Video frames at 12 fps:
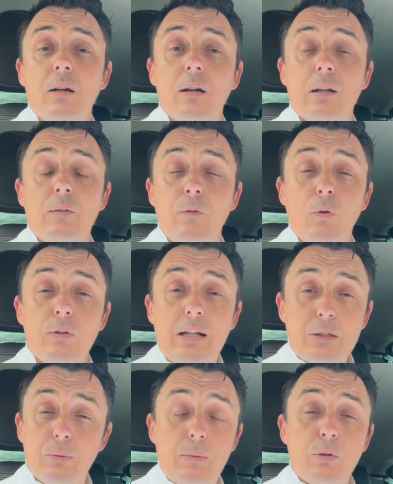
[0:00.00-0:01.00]
And I thought
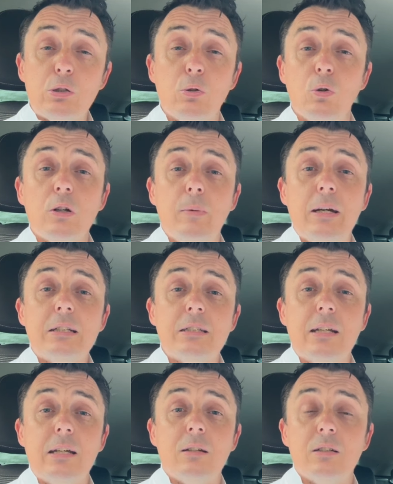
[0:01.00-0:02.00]
that's what I'm going to talk about
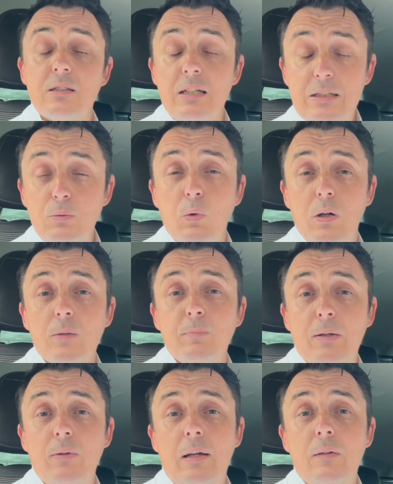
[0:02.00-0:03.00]
today, because it is World
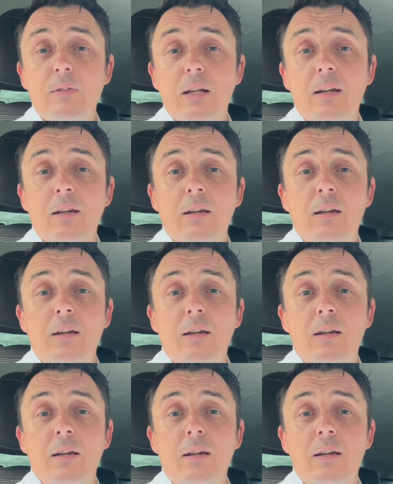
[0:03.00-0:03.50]
Mental Health Day.